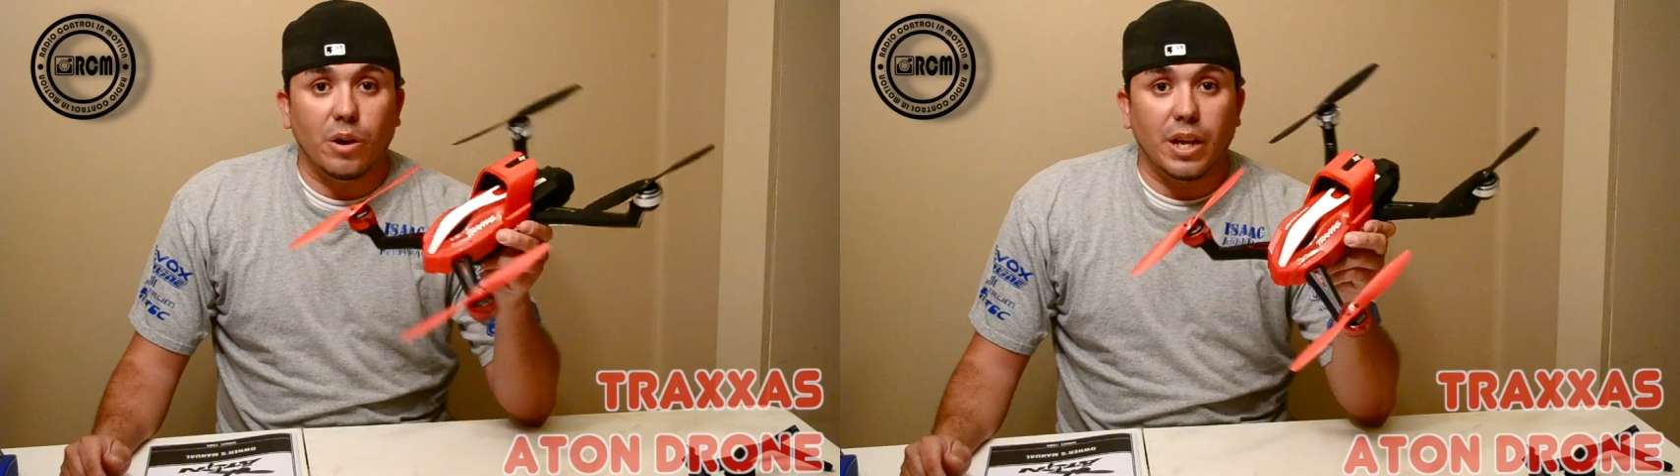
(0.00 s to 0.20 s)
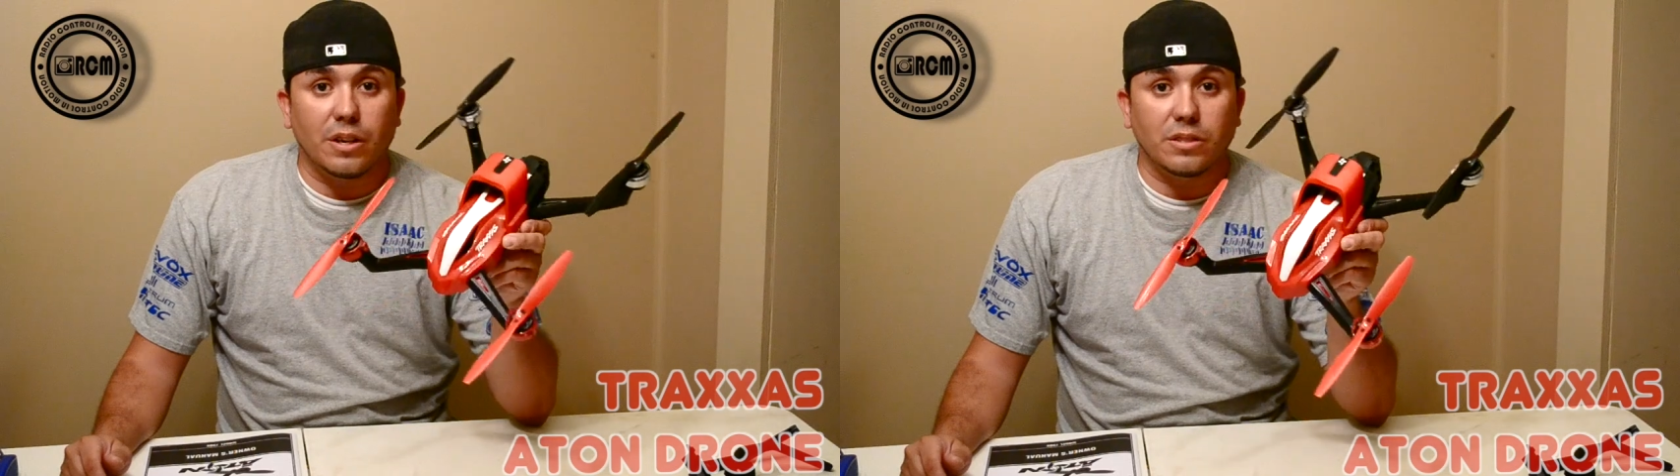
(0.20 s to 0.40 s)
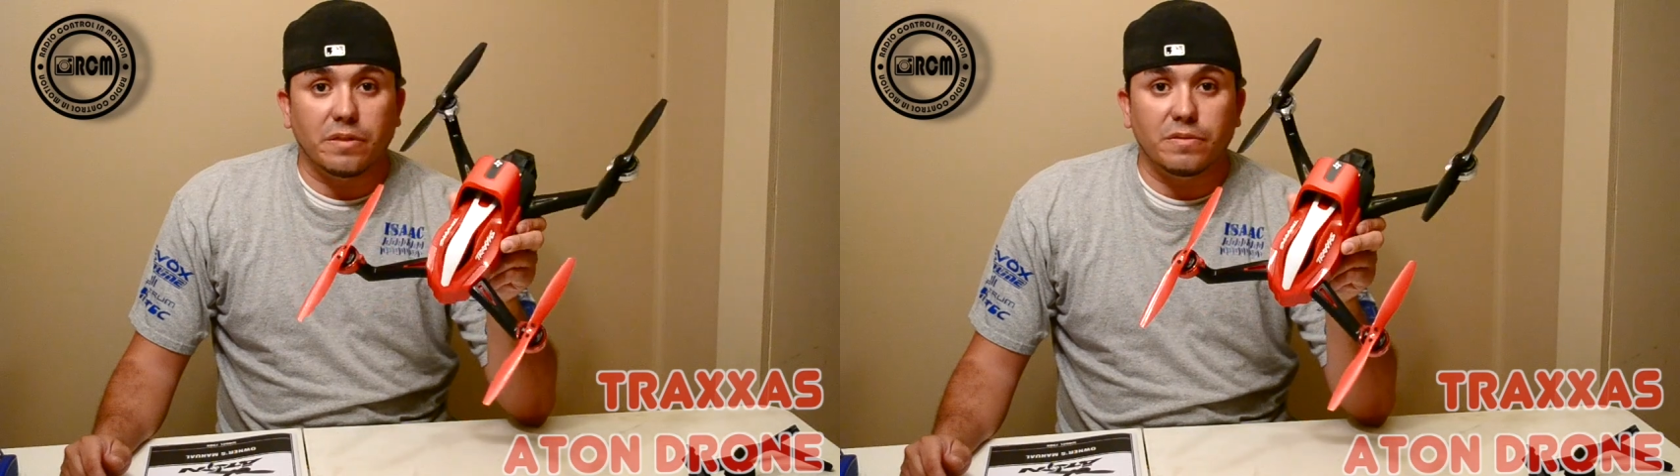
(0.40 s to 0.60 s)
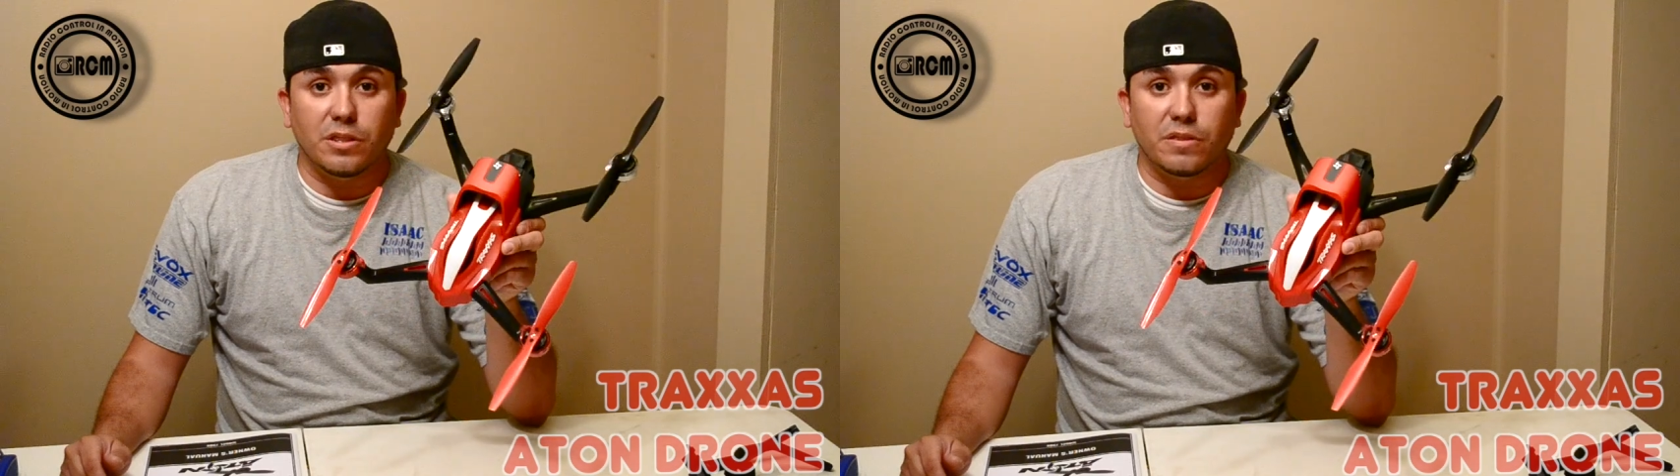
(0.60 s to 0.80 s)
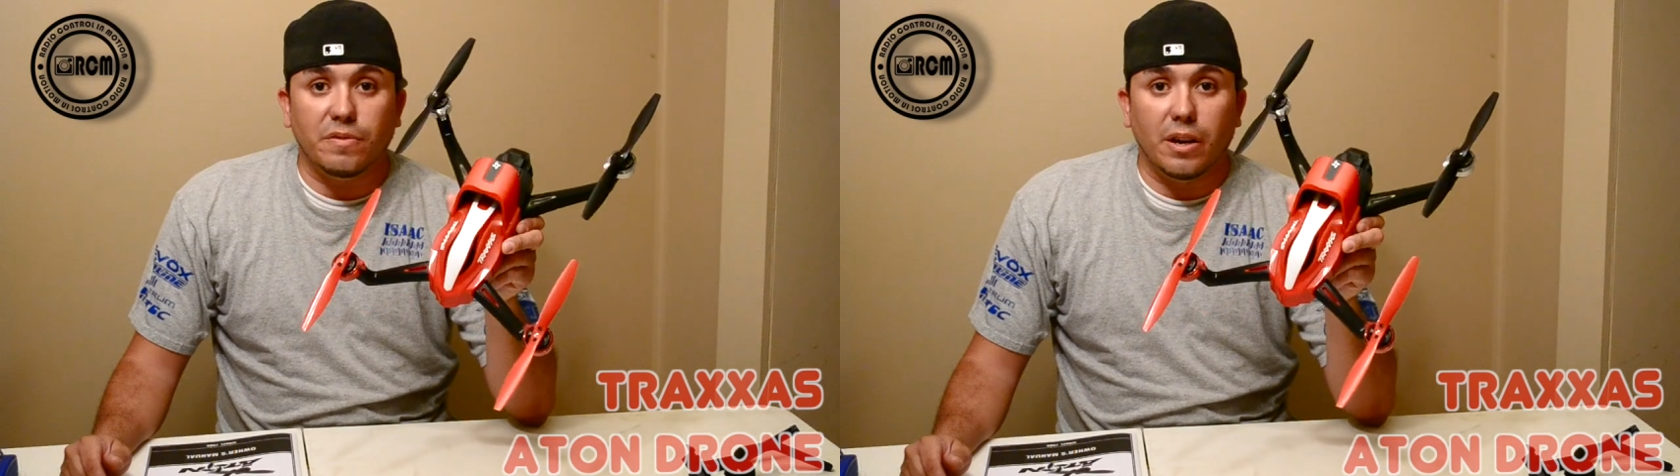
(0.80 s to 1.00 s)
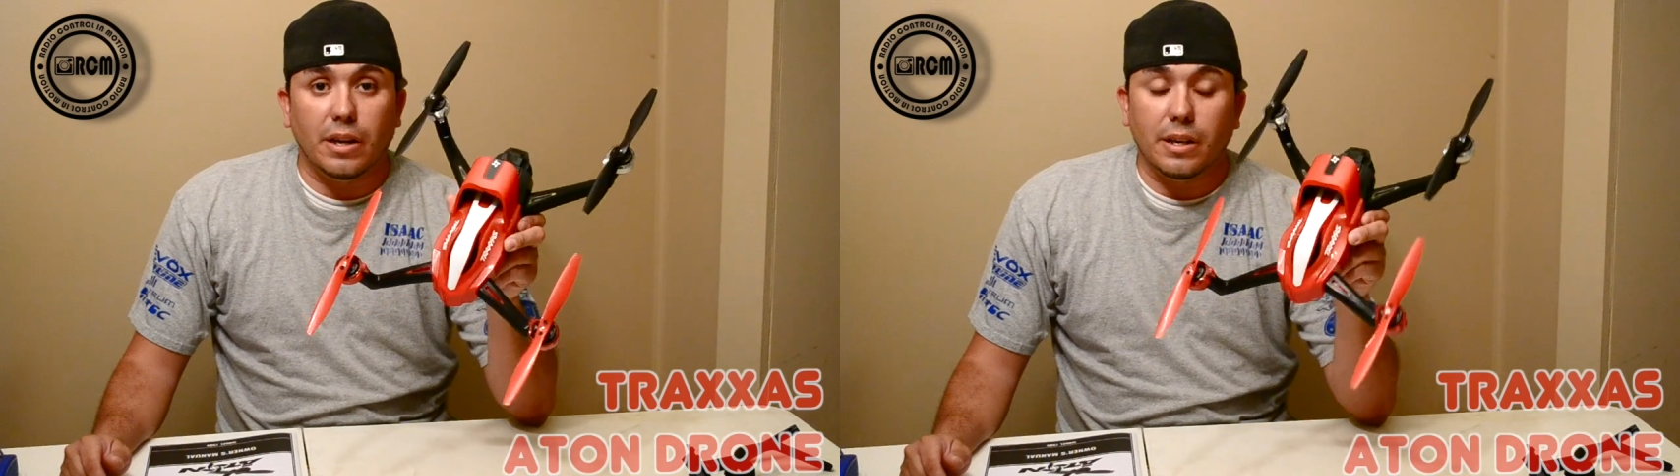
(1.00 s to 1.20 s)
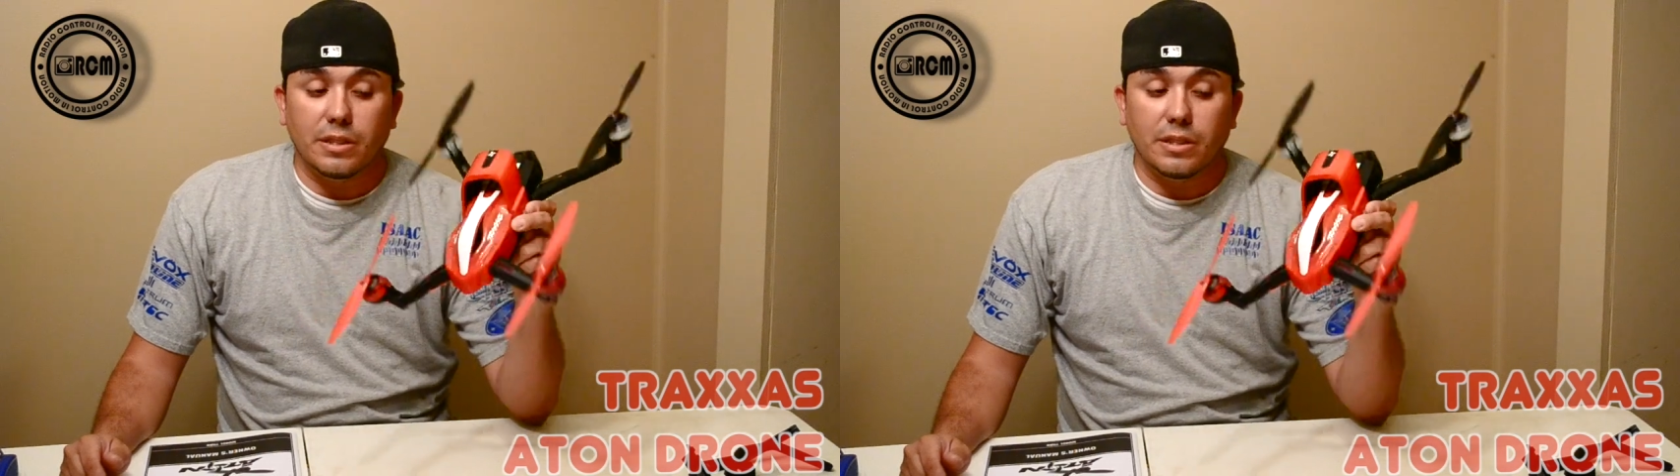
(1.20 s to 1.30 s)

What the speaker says: acres of just fun.